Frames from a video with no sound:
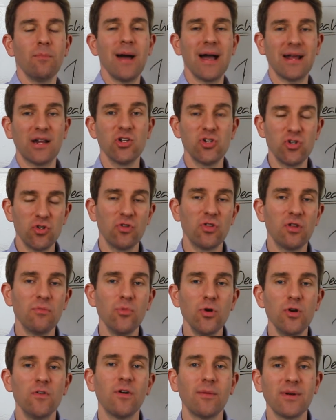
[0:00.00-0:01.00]
magnitude of the
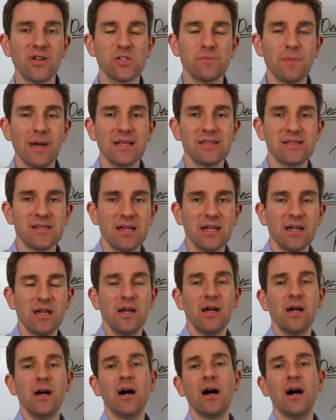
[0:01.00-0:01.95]
move I'm expecting,